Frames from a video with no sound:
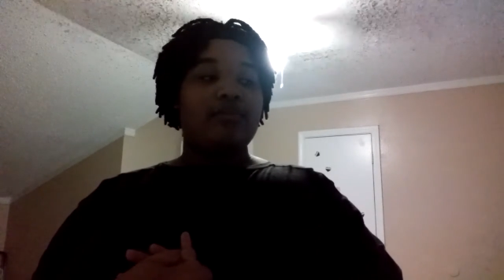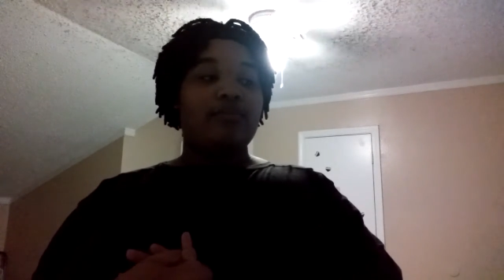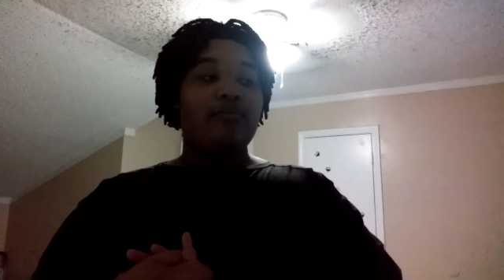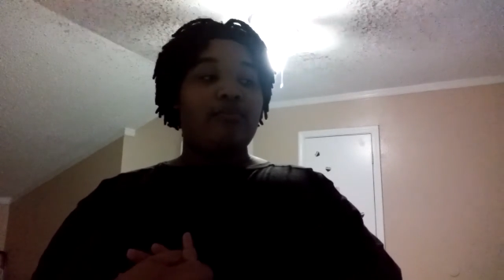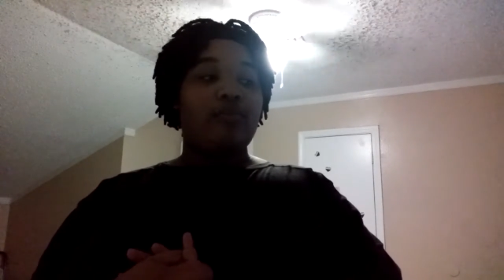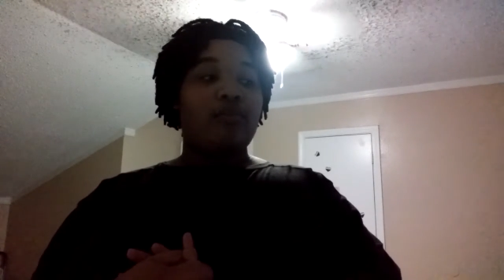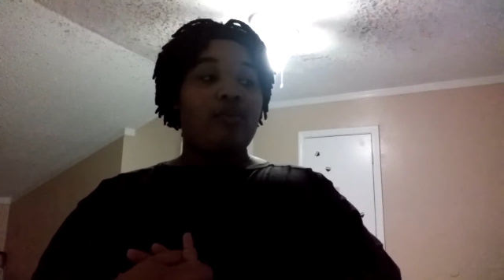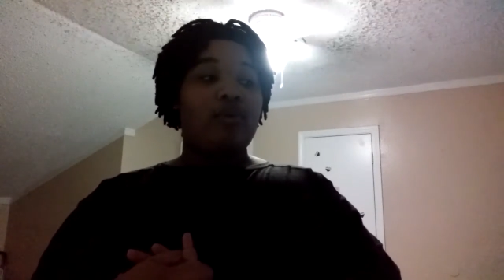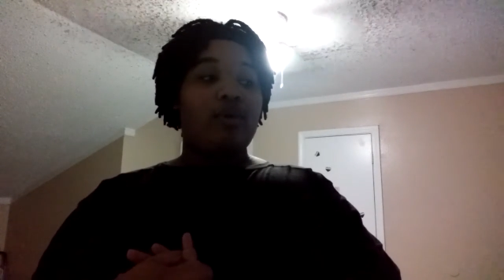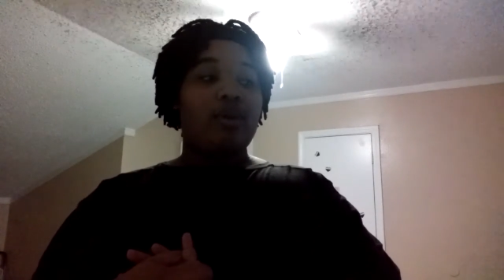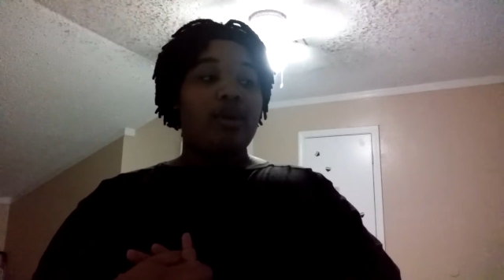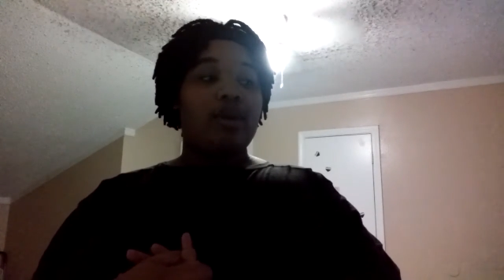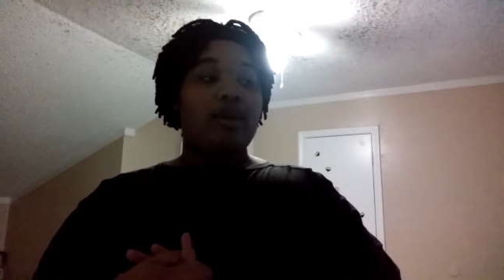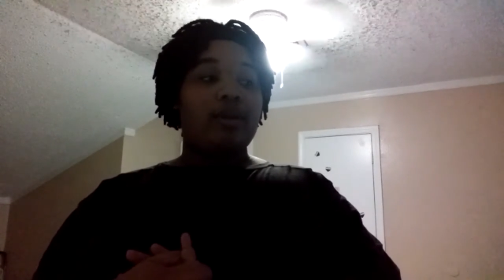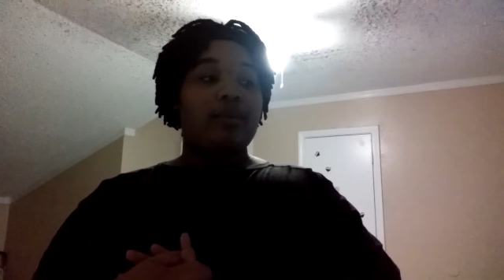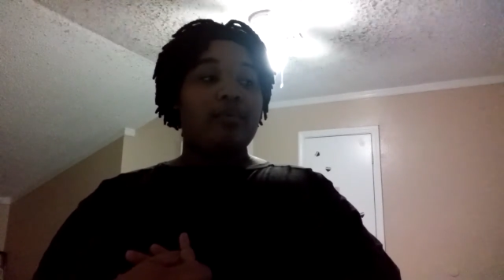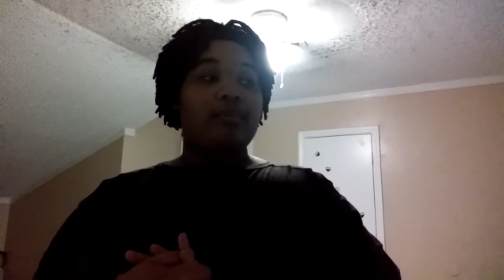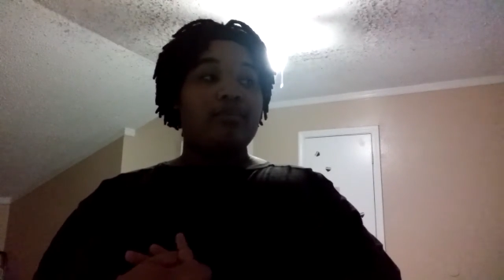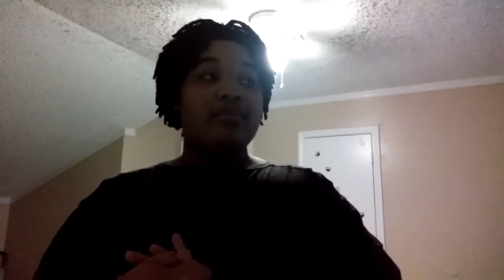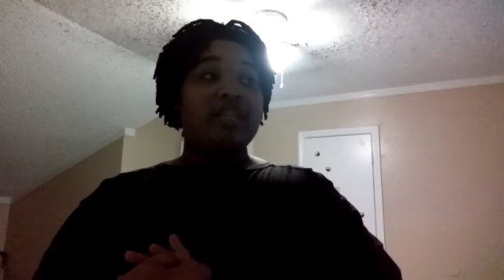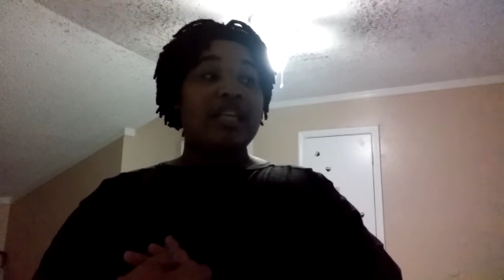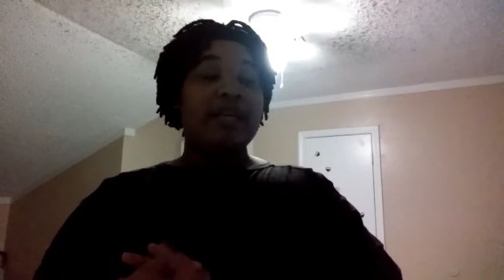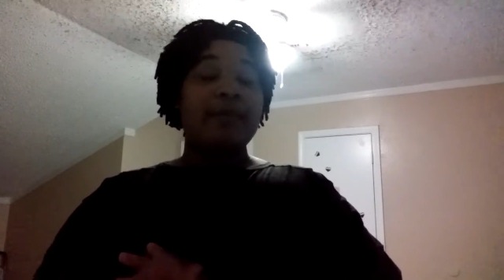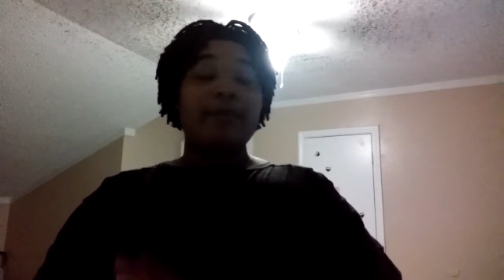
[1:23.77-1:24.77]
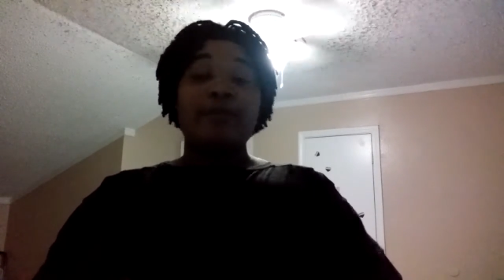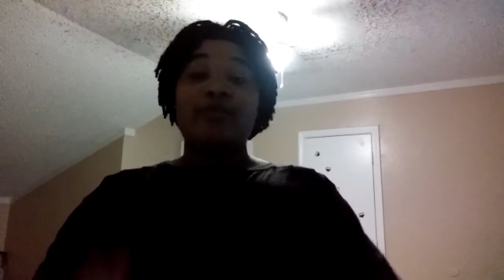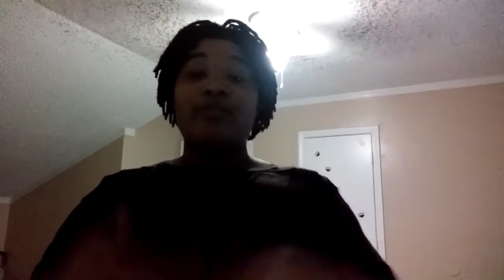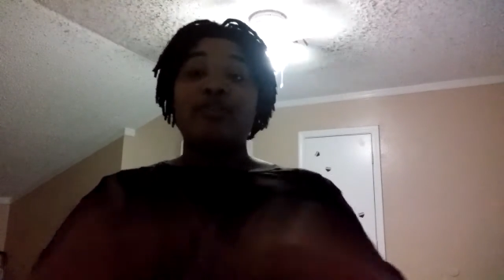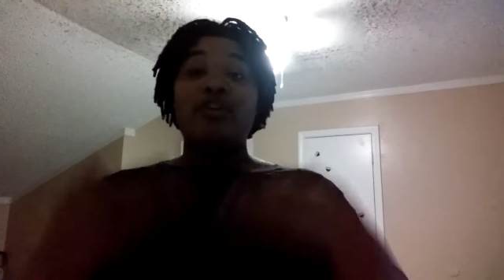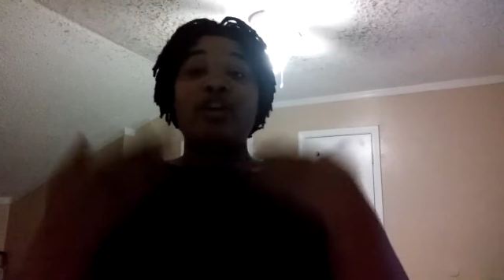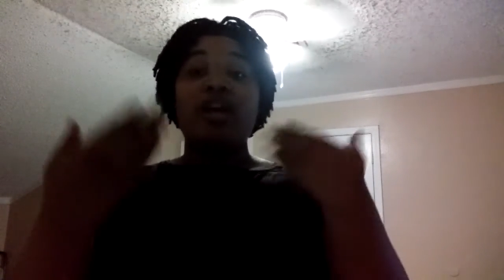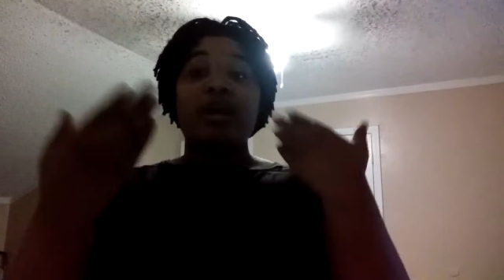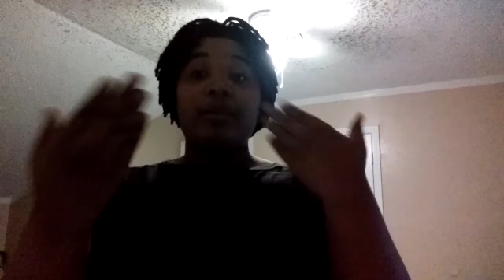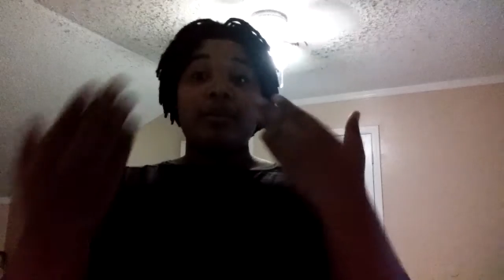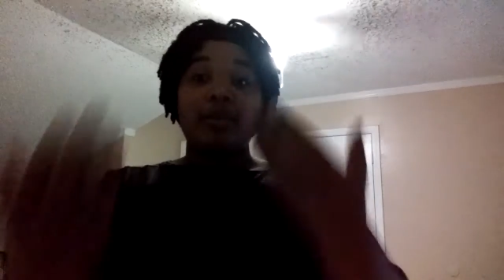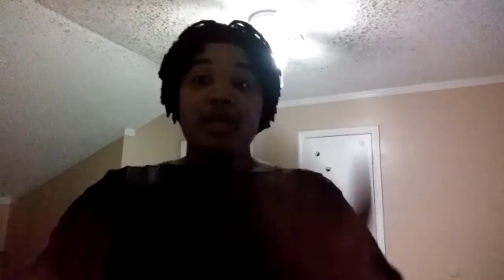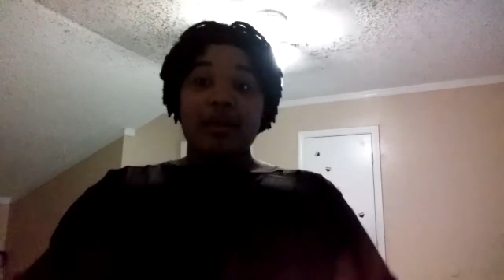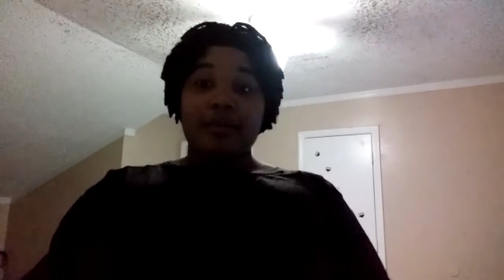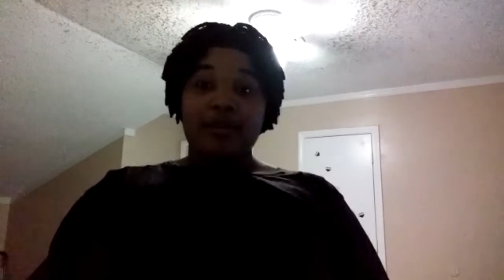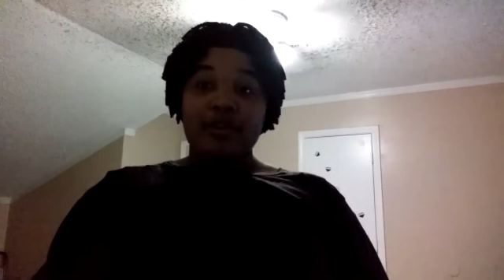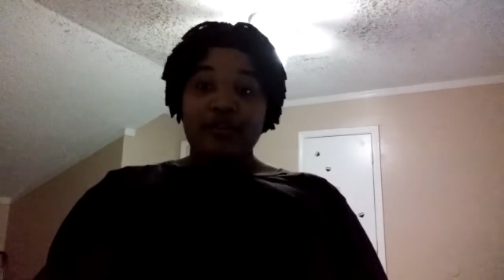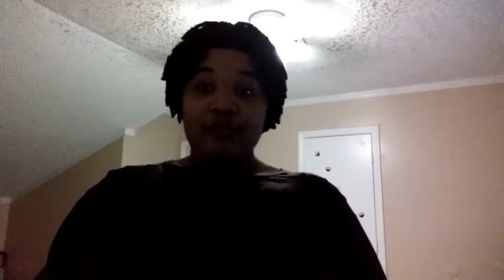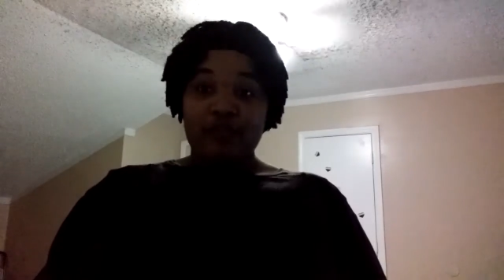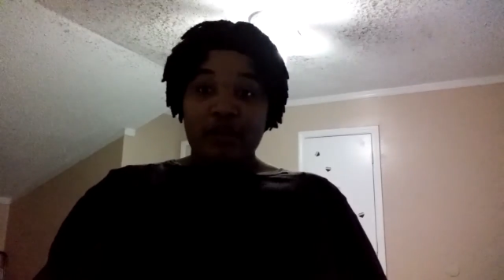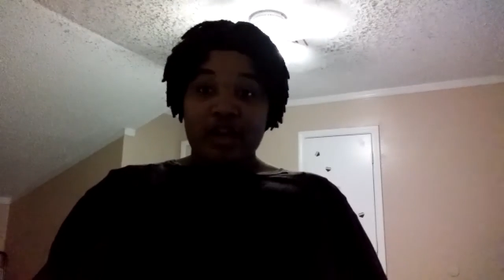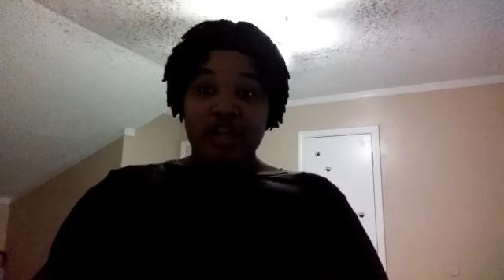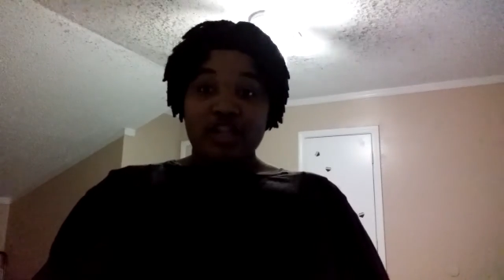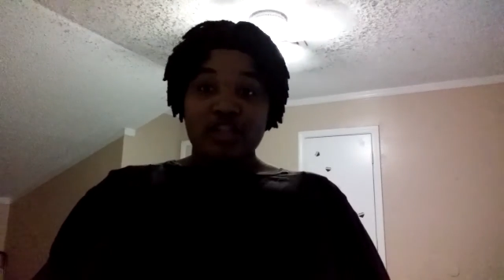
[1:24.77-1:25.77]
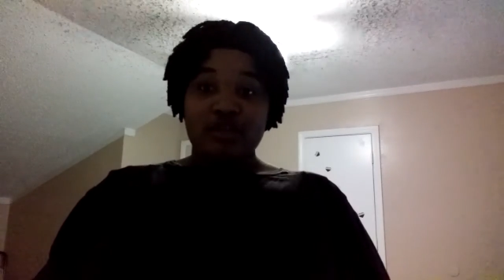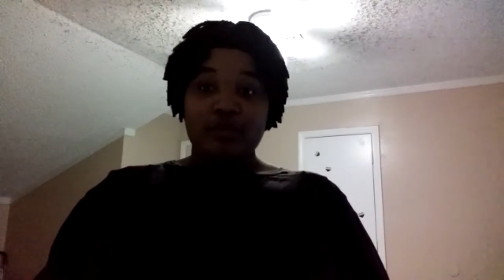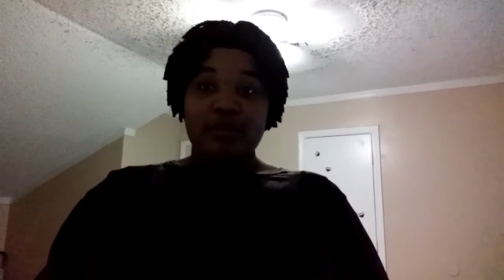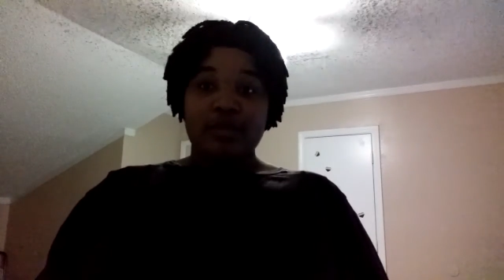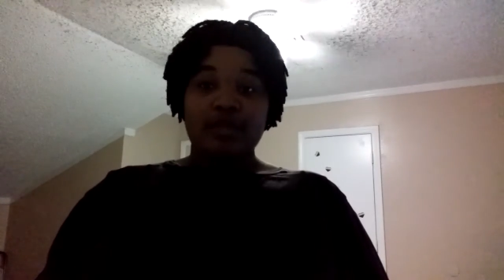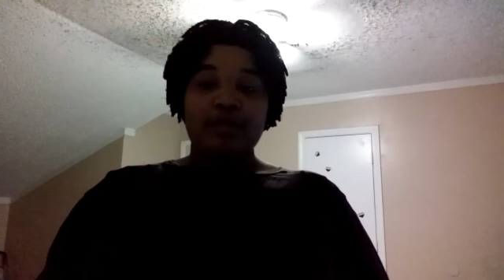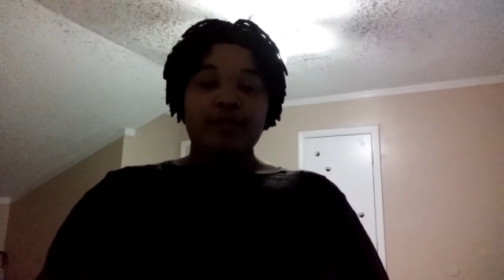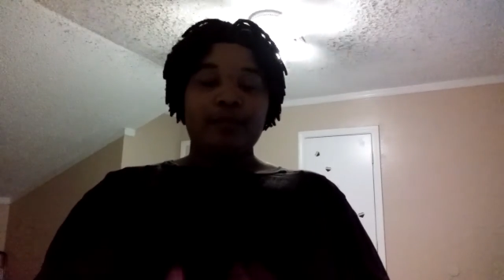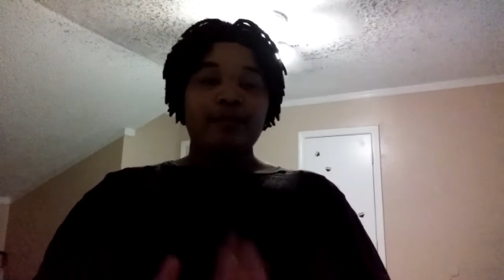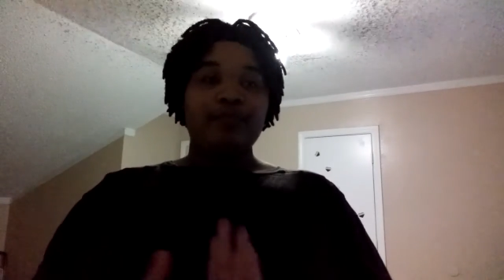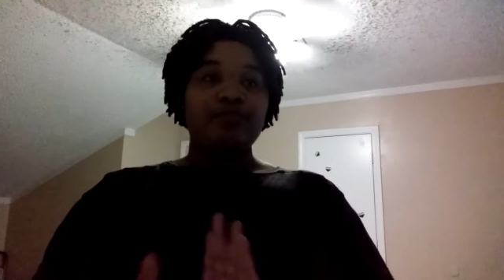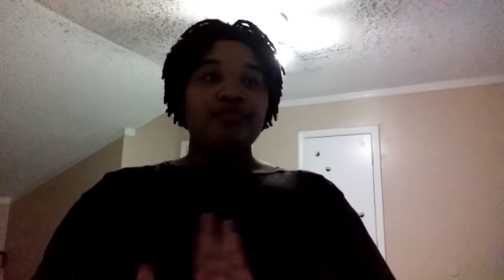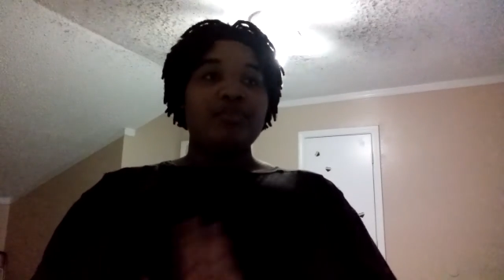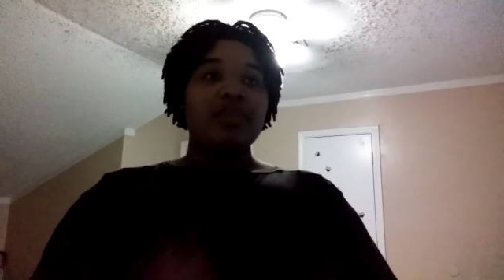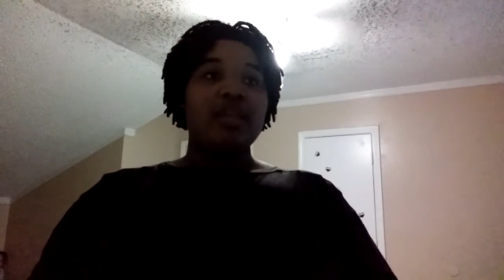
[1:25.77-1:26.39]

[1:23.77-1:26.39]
for tips for upcoming freshmen,